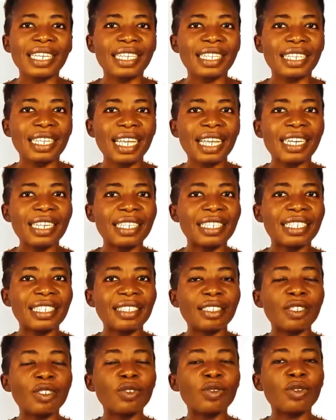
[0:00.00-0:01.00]
that is
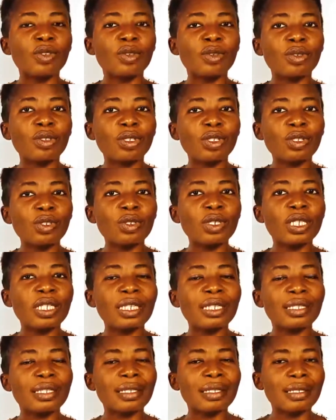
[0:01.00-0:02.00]
it. You could use
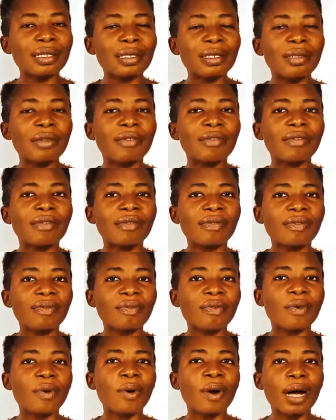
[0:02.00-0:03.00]
it
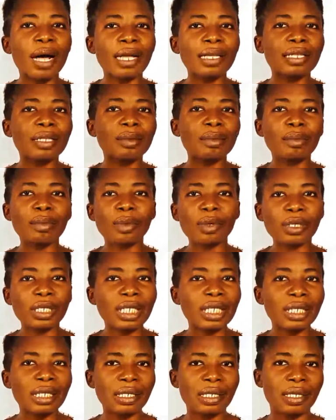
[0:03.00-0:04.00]
for as
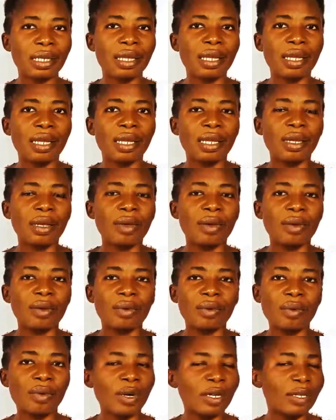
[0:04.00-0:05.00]
much
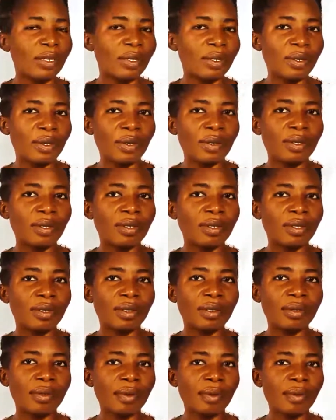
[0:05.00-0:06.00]

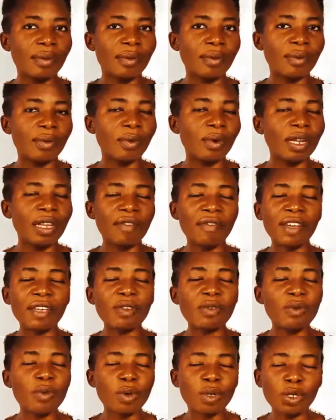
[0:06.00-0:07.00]
questions, whatever
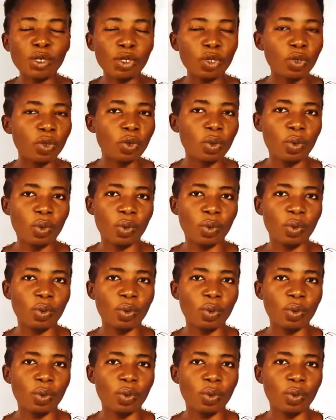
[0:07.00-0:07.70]
you want to know,